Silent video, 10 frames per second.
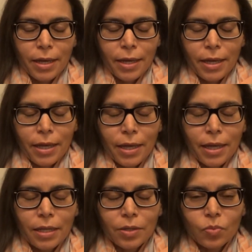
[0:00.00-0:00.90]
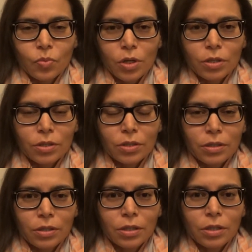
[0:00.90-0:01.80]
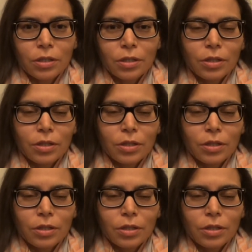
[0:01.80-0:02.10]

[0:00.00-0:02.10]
and what uh,